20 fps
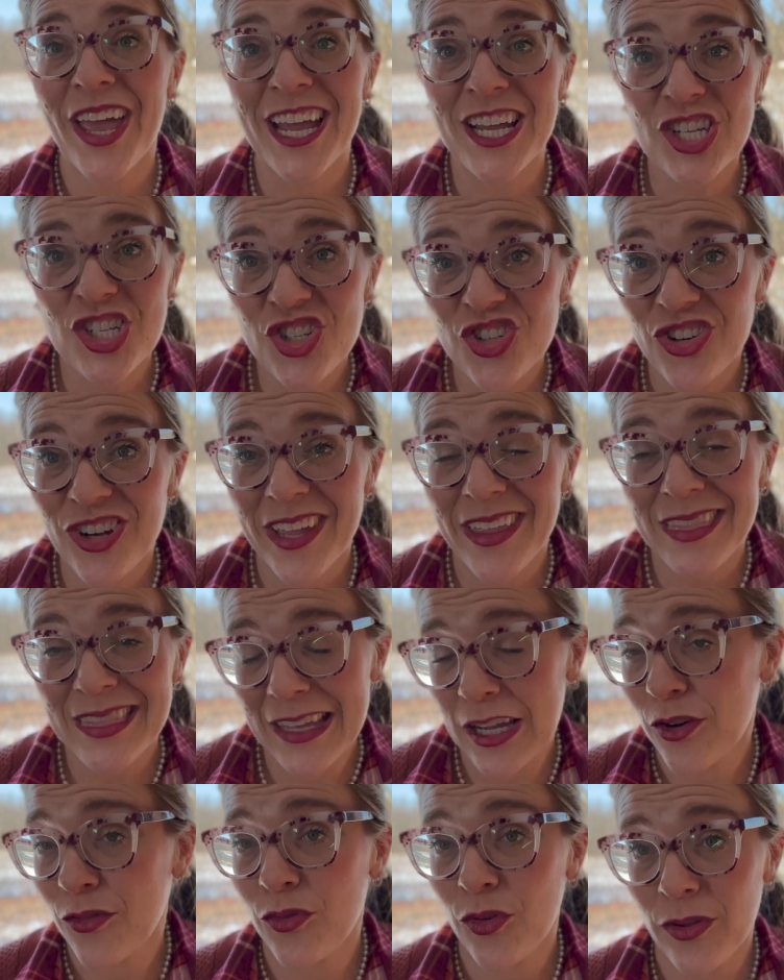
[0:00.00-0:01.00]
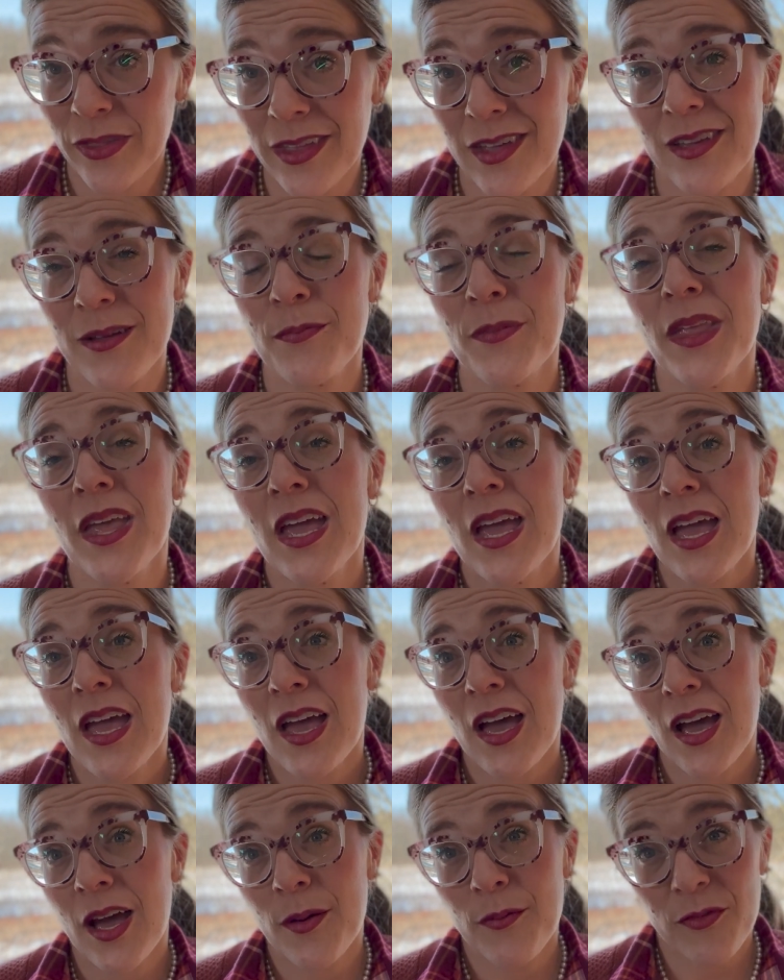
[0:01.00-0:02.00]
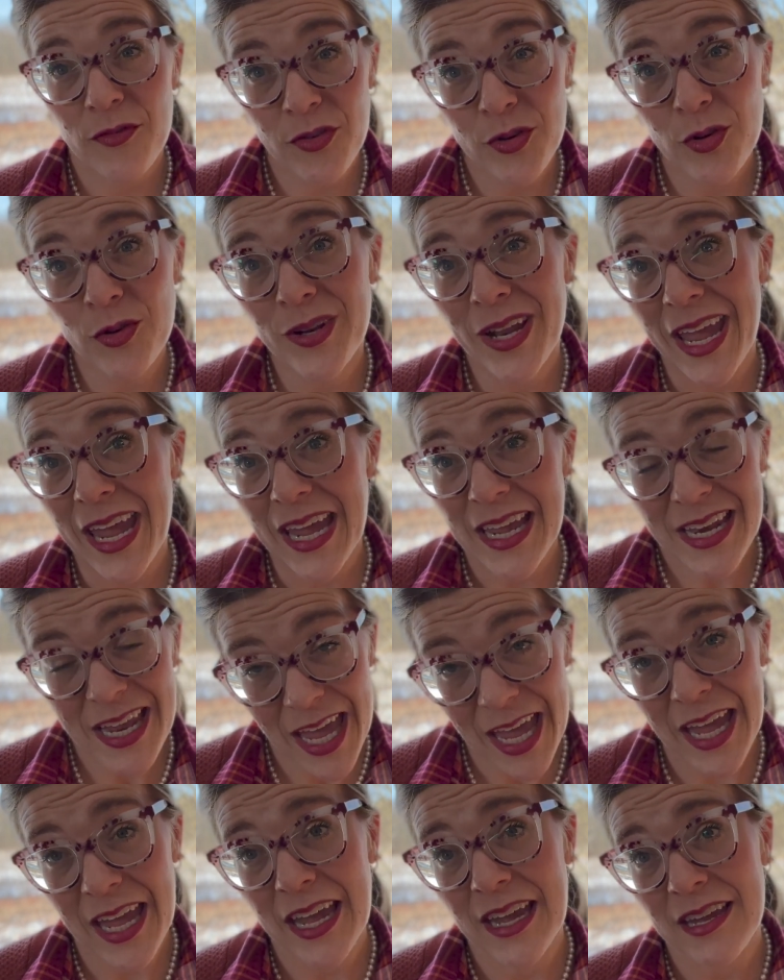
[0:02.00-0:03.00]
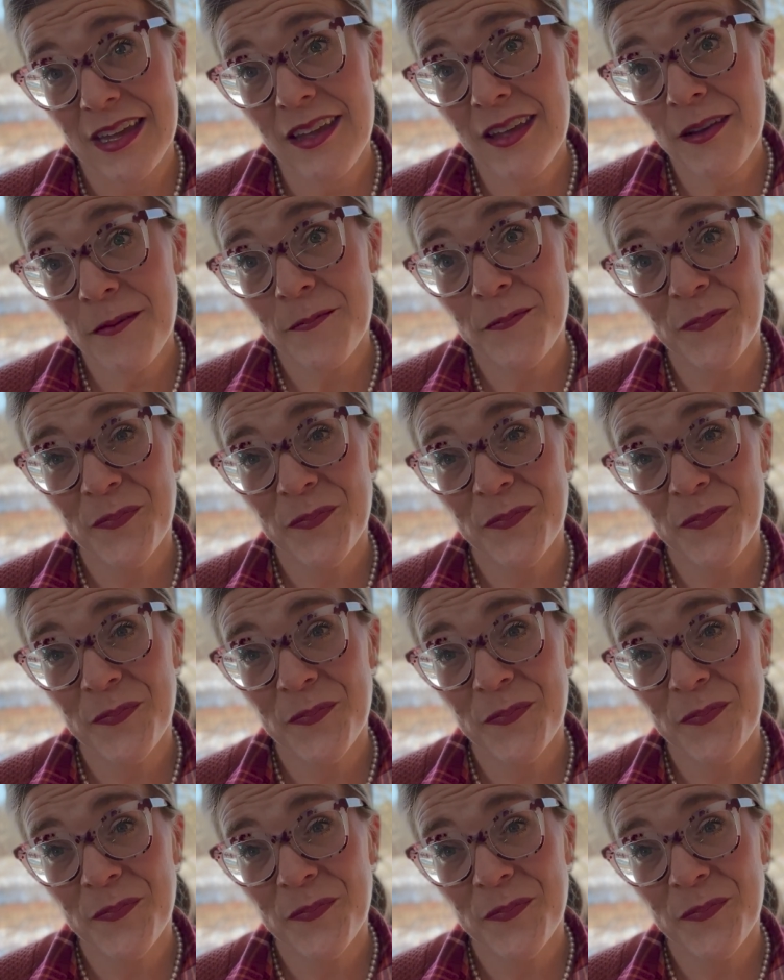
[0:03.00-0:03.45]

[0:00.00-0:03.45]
extra in there for them, um, food and hay.